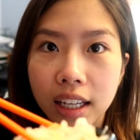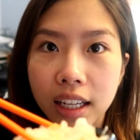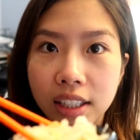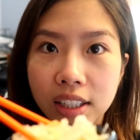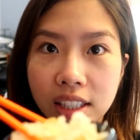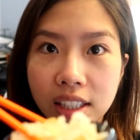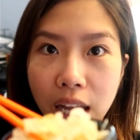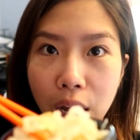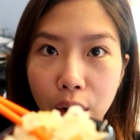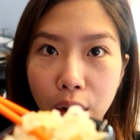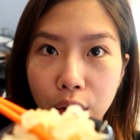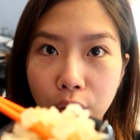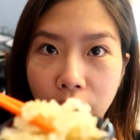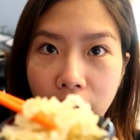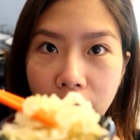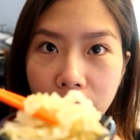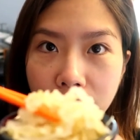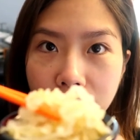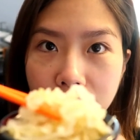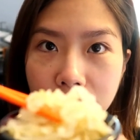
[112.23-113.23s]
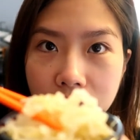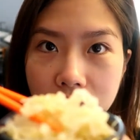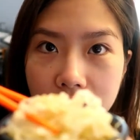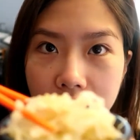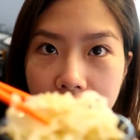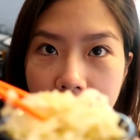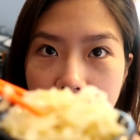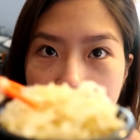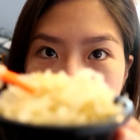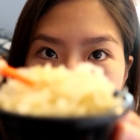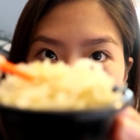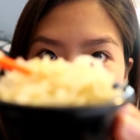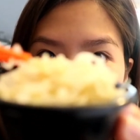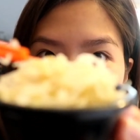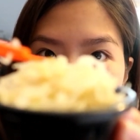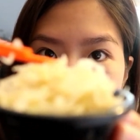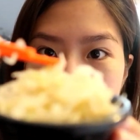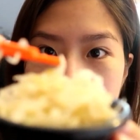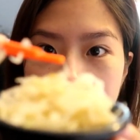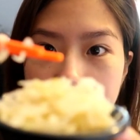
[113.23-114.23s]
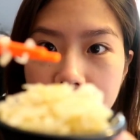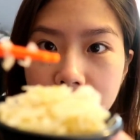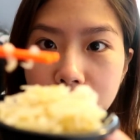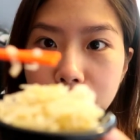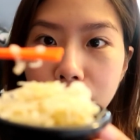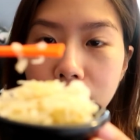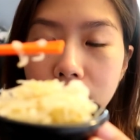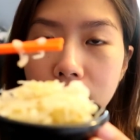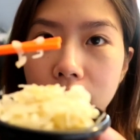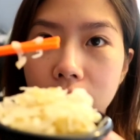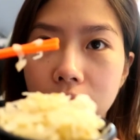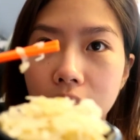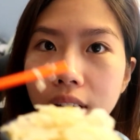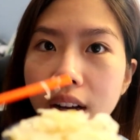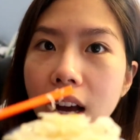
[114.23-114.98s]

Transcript: sauerkraut. I don't know if you can see well.